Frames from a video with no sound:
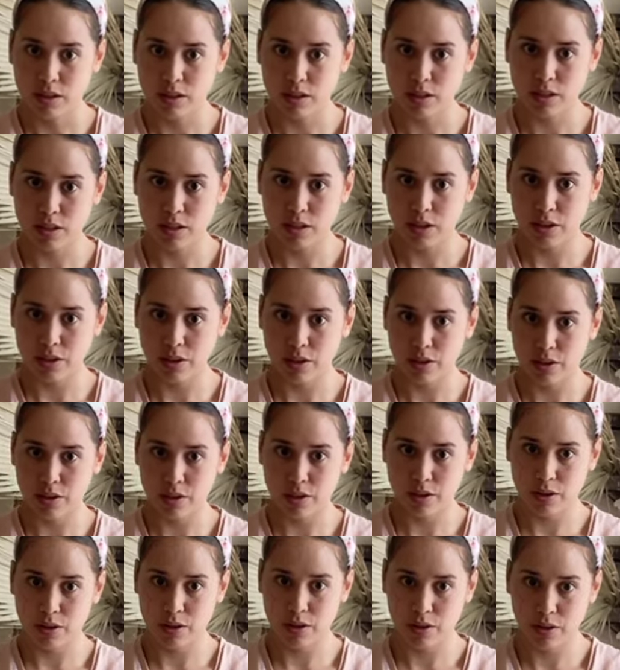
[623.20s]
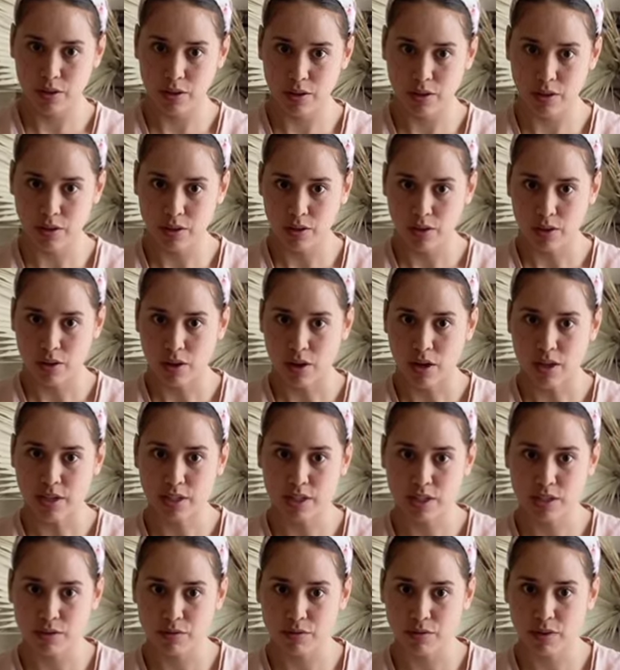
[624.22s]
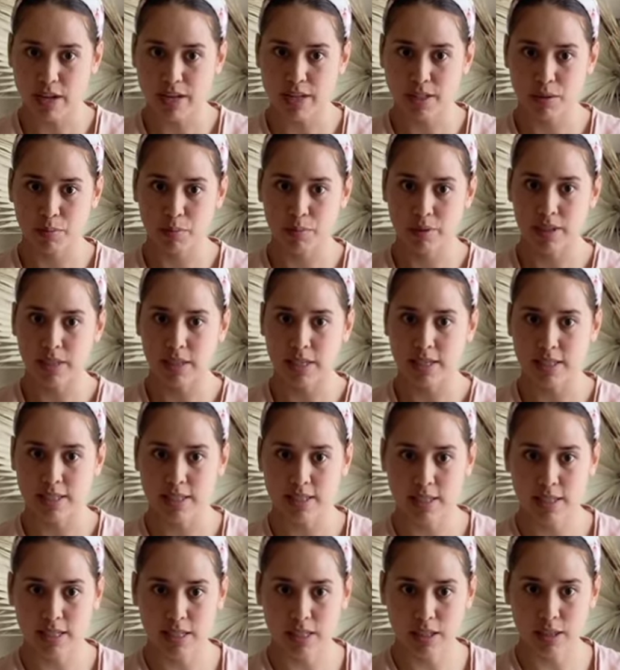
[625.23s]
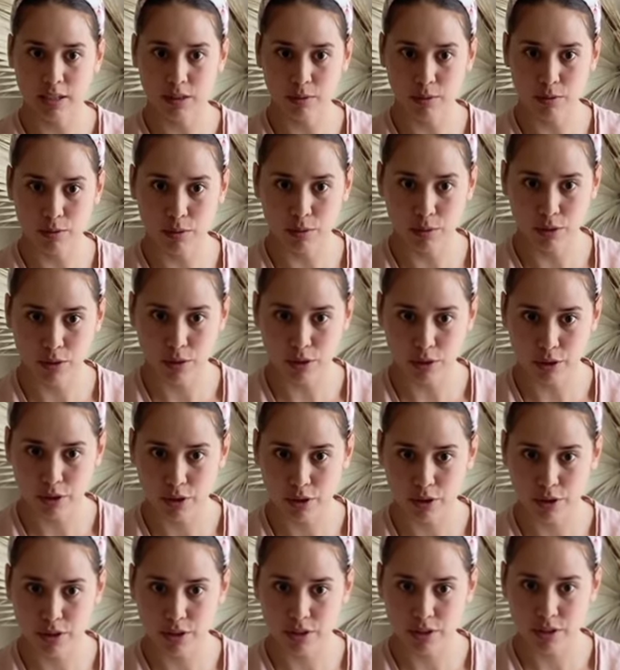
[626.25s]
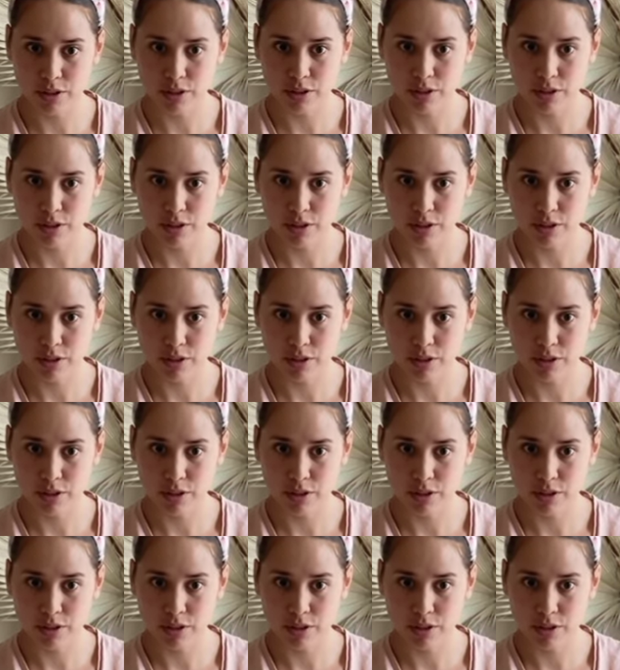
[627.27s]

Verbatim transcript: So I just find a place that it will look good.